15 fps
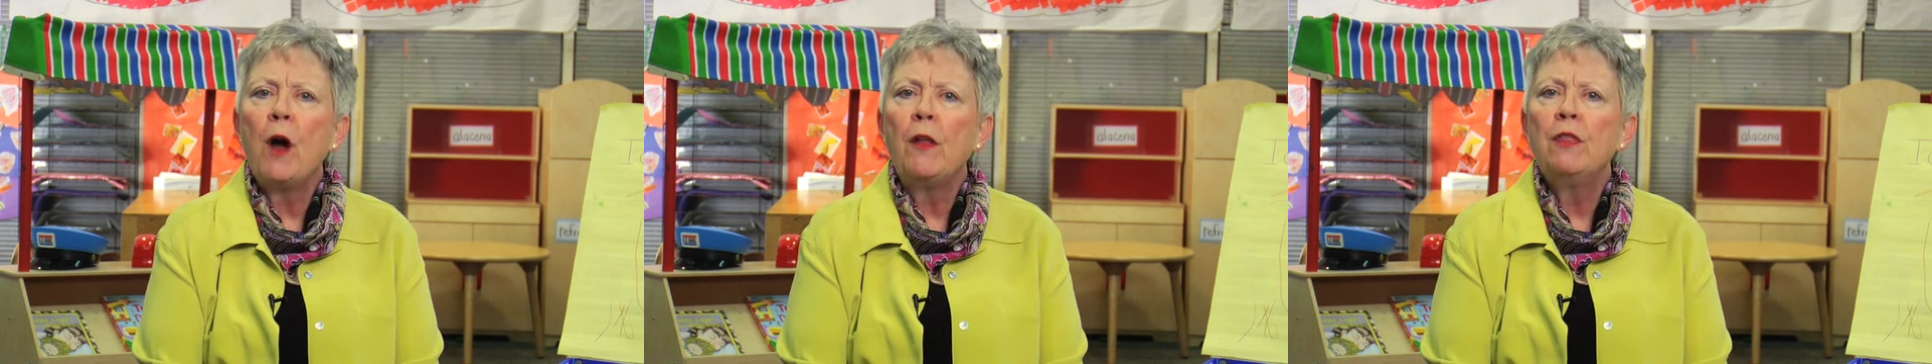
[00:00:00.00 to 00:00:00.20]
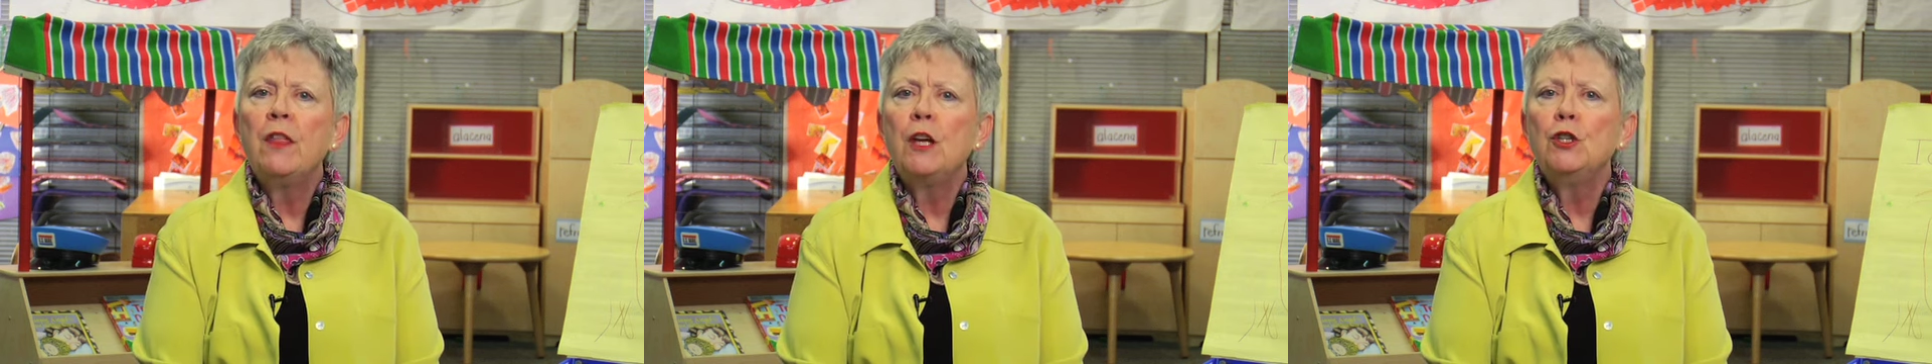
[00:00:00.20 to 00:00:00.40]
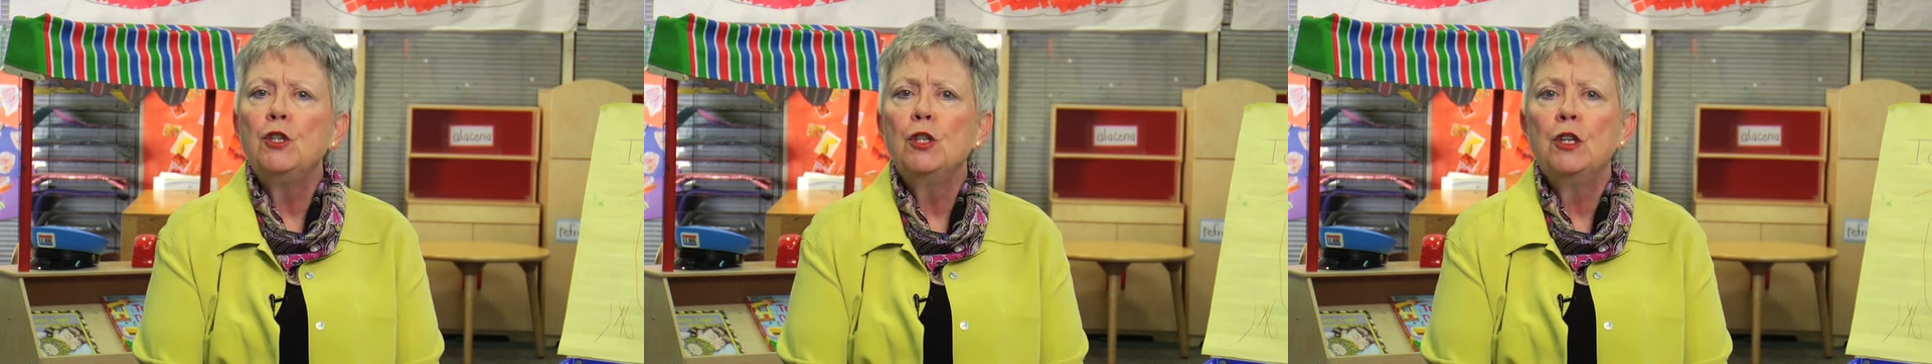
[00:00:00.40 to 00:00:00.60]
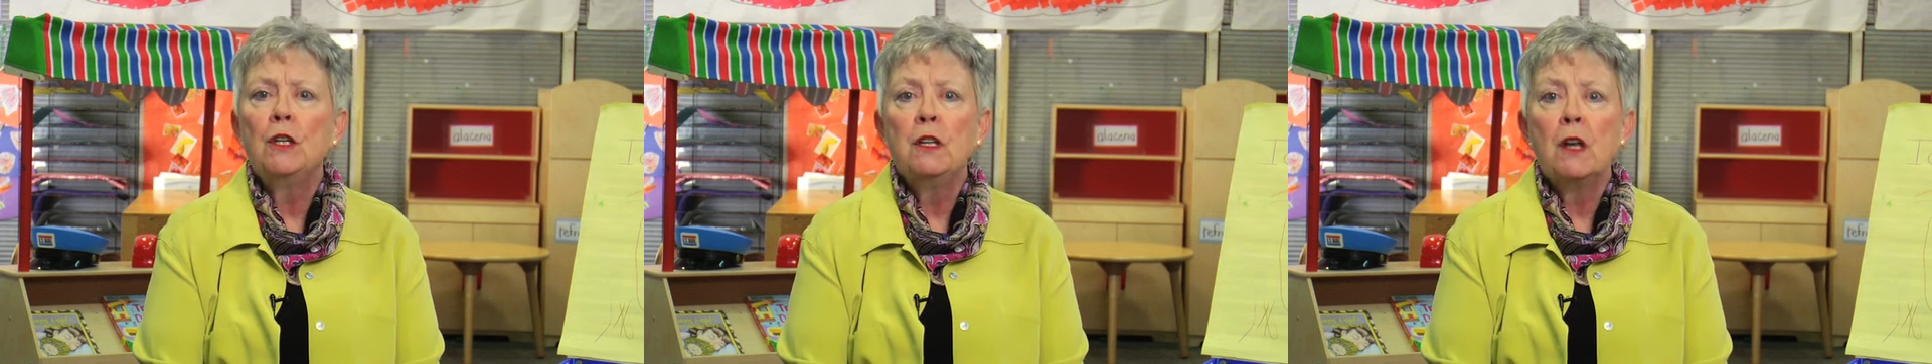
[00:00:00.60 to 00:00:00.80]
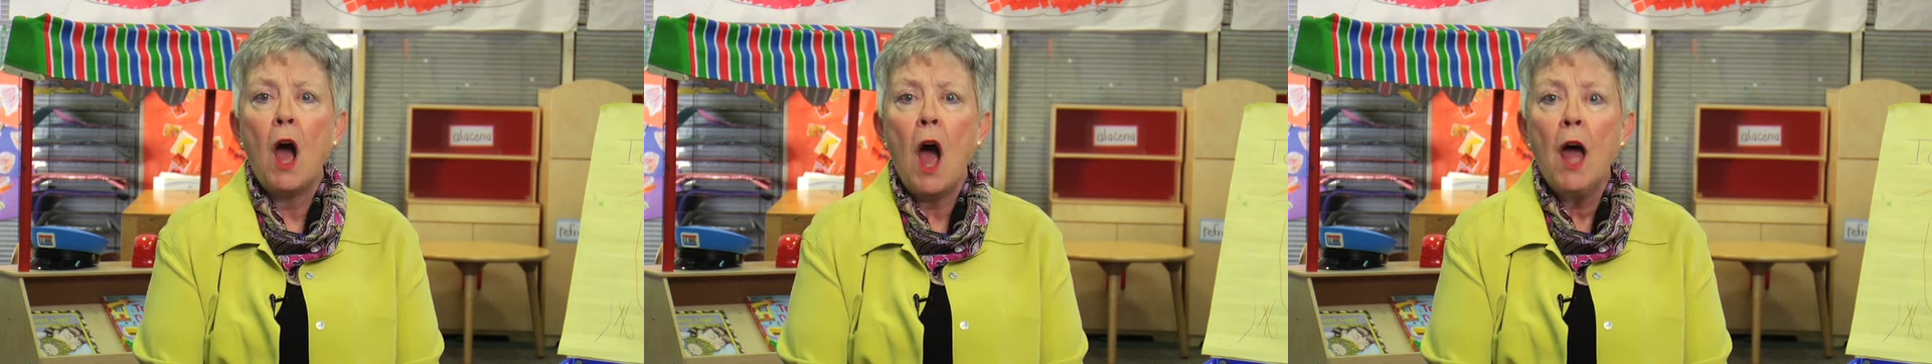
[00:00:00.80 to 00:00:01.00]
what they
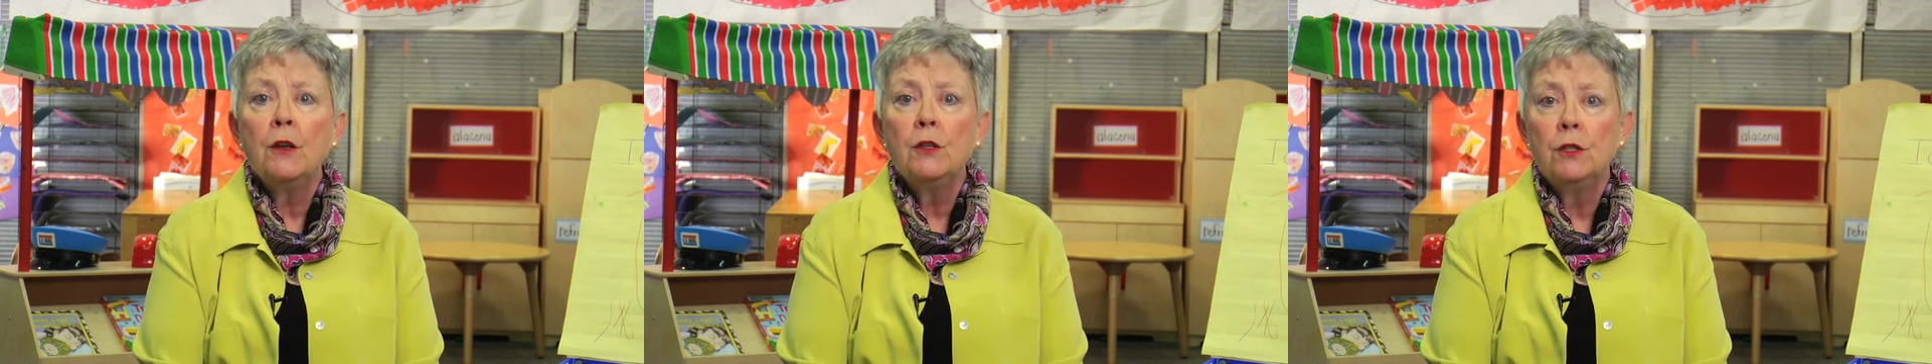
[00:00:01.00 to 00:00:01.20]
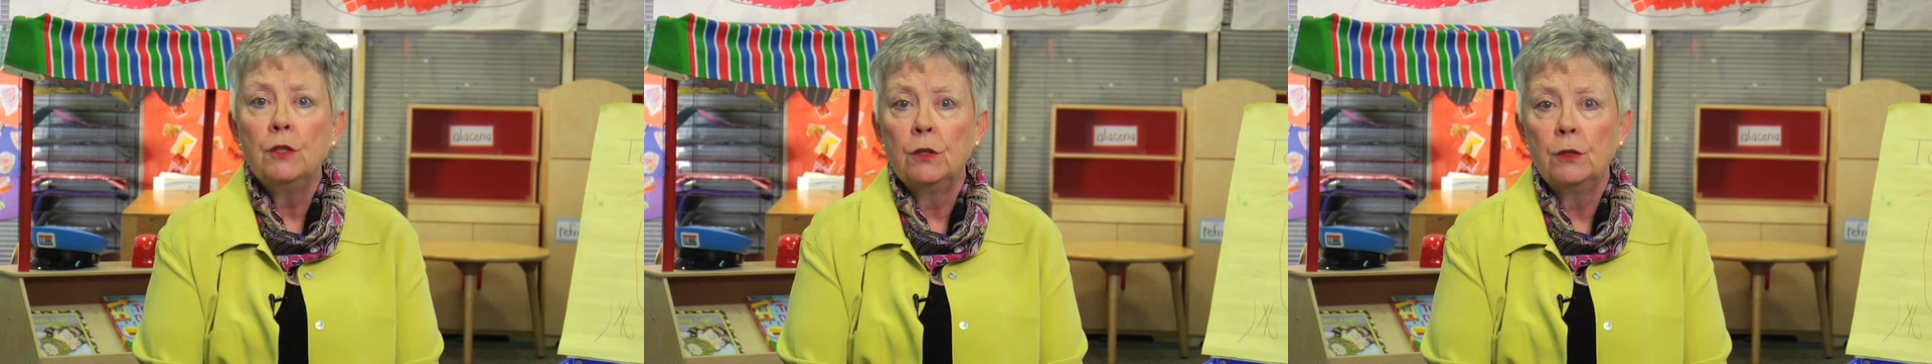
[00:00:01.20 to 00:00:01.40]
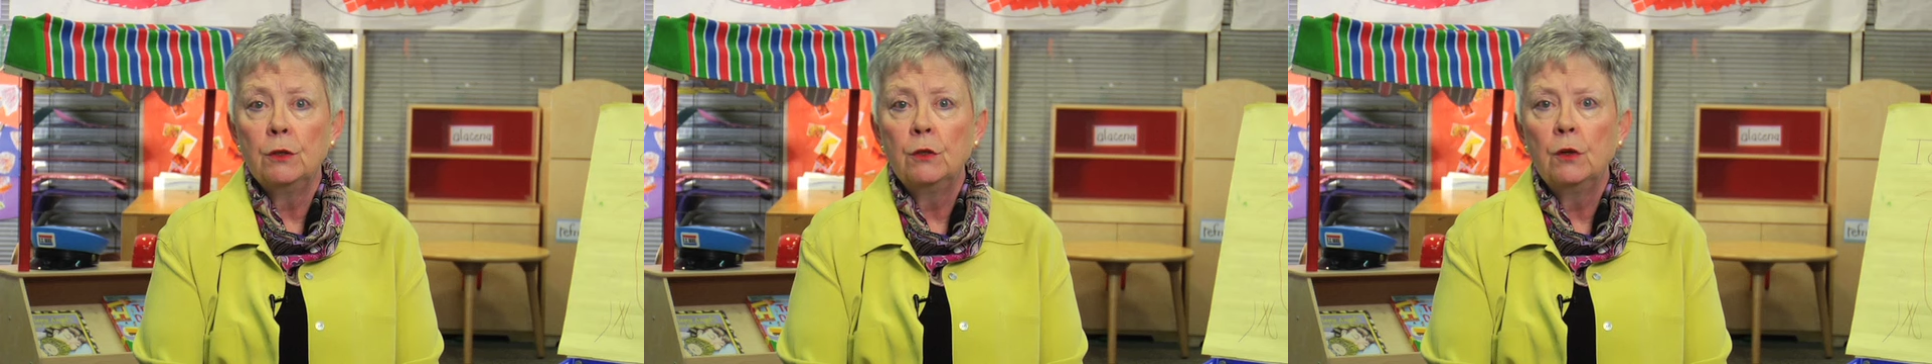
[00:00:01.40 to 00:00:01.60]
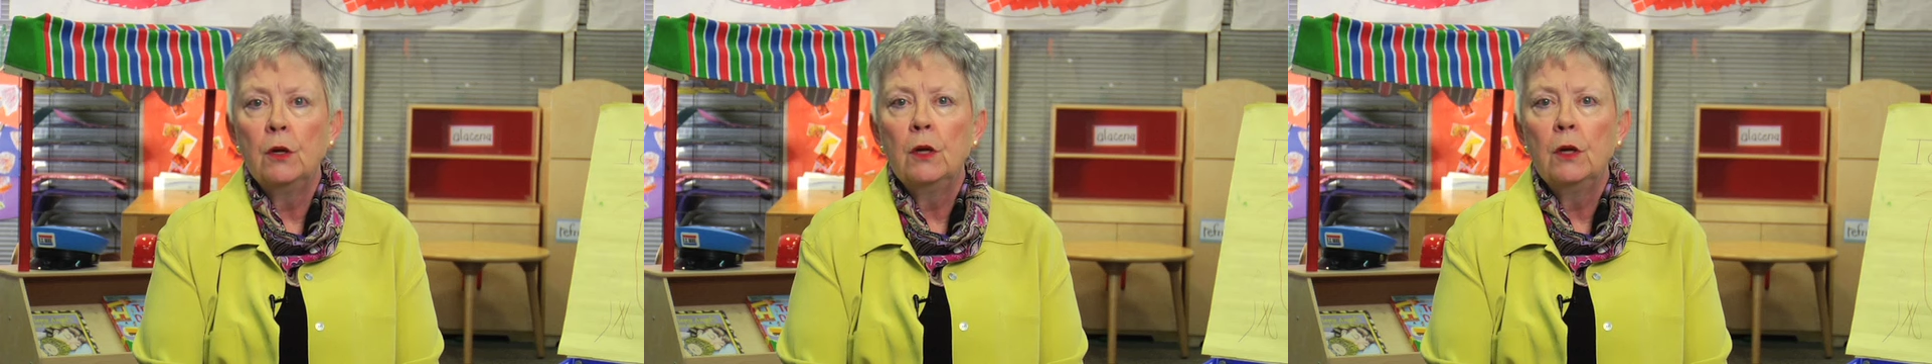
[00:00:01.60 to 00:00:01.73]
should not do,